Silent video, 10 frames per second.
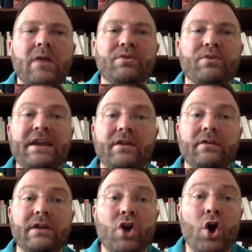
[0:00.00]

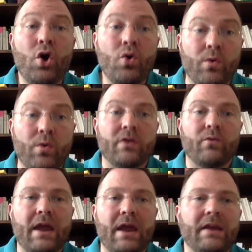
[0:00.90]
particularly code,
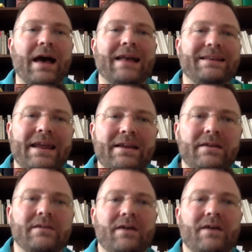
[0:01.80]
right? Not
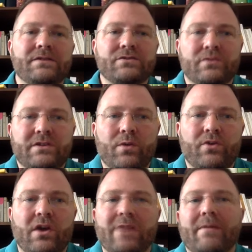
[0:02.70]
data of the sort that we're
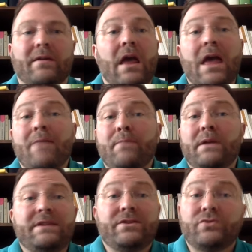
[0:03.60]
talking about.
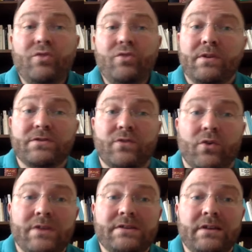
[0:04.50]
But digital humanists are
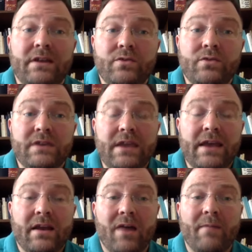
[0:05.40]
increasingly using
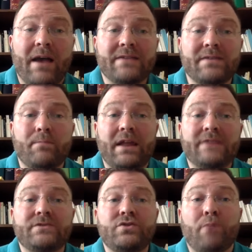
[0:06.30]
GitHub as a
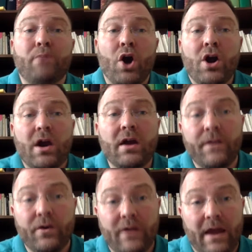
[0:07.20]
place to park
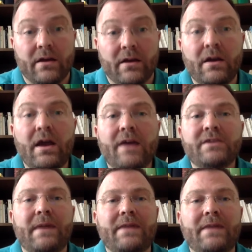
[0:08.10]
their data, to
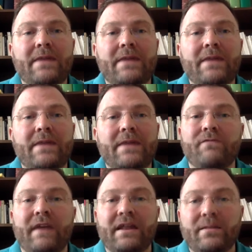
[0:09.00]
make their data
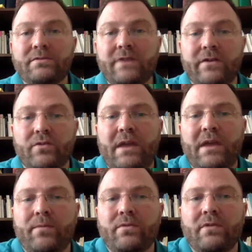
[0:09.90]
available to other
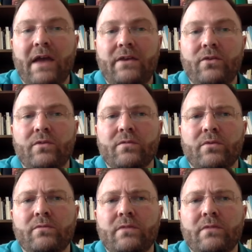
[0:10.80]
people and usable.